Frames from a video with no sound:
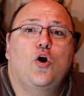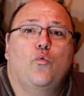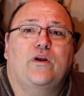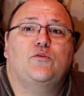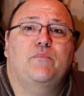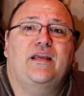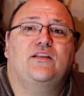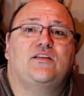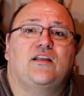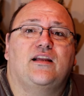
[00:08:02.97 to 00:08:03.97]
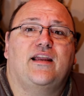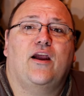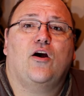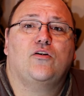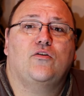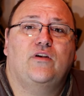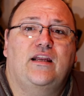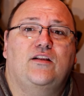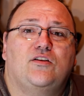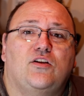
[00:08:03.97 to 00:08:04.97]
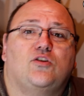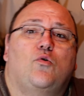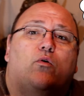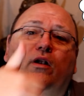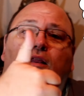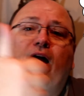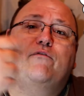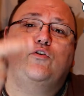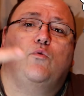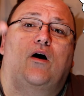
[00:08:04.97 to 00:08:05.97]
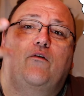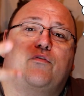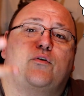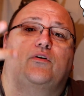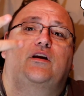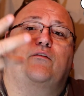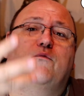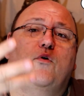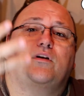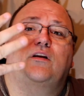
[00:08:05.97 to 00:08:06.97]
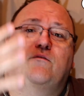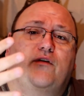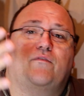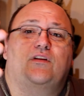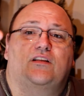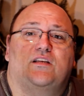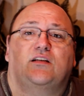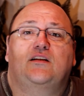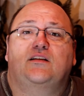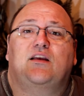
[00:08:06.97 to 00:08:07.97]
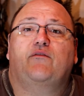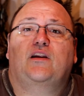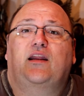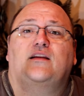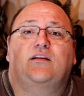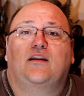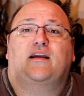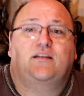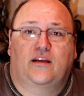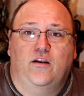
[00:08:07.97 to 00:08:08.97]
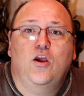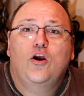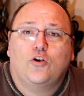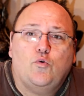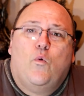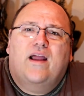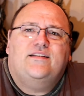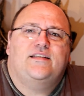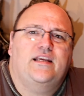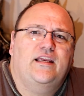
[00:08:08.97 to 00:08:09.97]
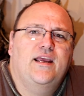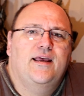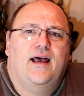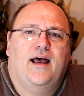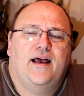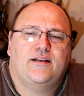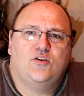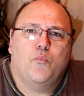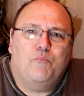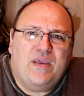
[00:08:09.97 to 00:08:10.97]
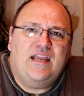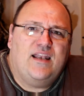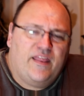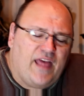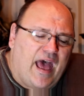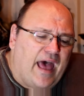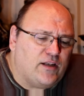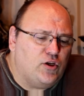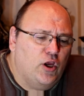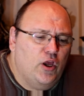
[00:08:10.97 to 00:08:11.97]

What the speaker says: Which means that the character needs to score an 11, 12, 13, 14, 15, 16, 17, 18, 19, 20 to beat that